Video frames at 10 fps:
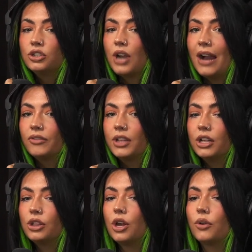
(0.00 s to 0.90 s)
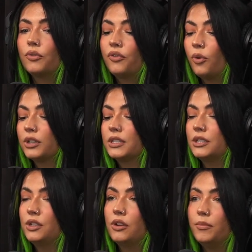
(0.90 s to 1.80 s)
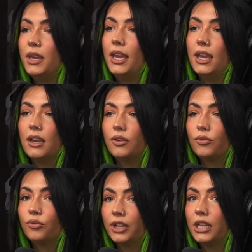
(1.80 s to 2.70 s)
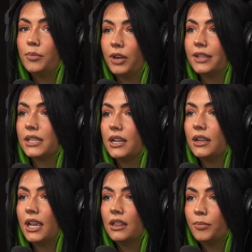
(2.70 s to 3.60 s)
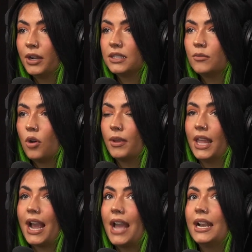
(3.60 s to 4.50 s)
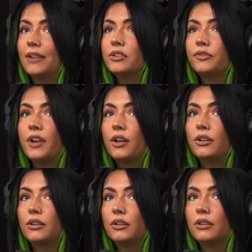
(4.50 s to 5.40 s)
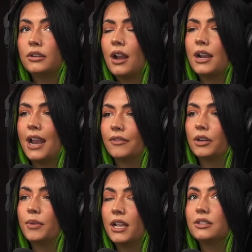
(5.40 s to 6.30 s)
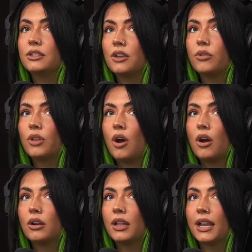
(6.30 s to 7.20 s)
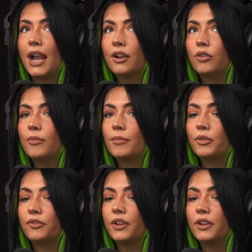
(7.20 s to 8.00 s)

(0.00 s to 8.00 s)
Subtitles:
traveling alone forces you to be really present in the present moment. Like I had never felt, not never, but in so long, like I don't remember